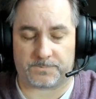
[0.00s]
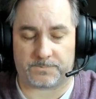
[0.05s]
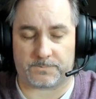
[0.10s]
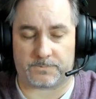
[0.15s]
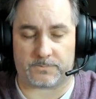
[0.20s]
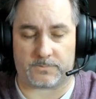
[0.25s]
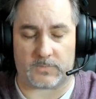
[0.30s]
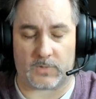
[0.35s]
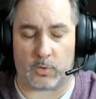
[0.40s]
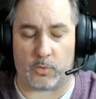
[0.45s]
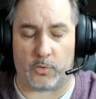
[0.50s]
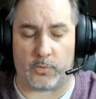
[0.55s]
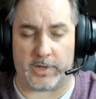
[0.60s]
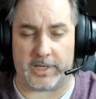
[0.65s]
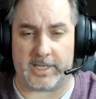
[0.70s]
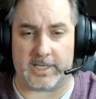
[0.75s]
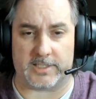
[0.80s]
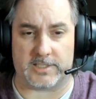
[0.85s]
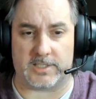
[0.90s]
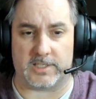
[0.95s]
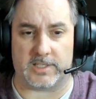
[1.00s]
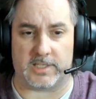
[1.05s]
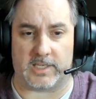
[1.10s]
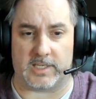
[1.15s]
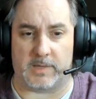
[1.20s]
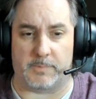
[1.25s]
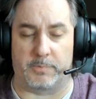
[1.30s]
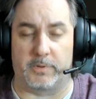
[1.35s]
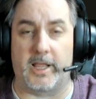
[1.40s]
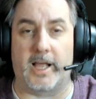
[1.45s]
when we get to the
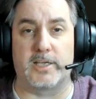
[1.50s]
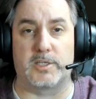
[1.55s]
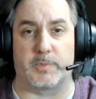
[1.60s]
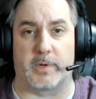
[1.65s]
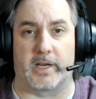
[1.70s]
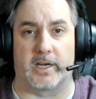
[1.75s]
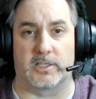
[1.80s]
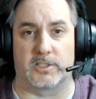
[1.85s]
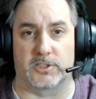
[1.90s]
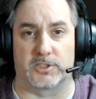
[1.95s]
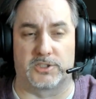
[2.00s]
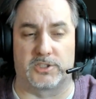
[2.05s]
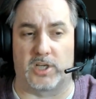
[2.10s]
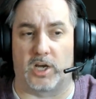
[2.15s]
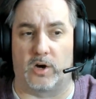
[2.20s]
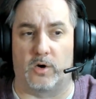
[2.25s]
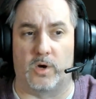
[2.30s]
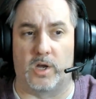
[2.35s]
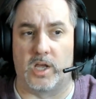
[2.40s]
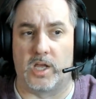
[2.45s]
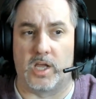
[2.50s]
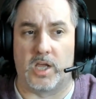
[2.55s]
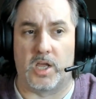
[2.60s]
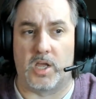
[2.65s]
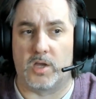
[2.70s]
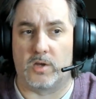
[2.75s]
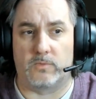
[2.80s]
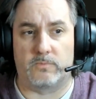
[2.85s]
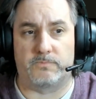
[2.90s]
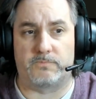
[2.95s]
pledge manager, so
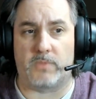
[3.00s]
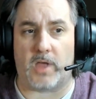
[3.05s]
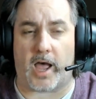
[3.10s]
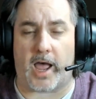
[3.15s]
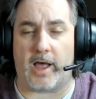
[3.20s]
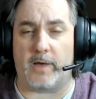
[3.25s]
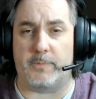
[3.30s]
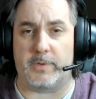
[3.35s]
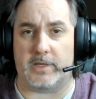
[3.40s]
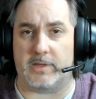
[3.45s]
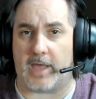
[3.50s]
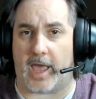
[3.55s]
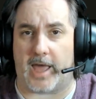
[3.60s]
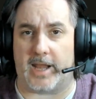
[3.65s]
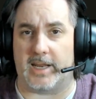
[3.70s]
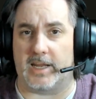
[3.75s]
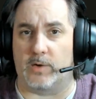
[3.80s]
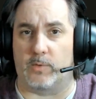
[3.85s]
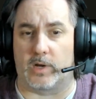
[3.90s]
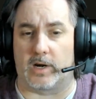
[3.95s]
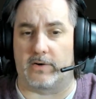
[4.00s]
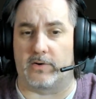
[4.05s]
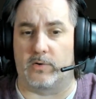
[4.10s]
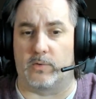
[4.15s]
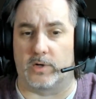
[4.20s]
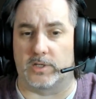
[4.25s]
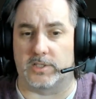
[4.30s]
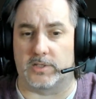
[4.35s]
I'll be adding in whatever I want to.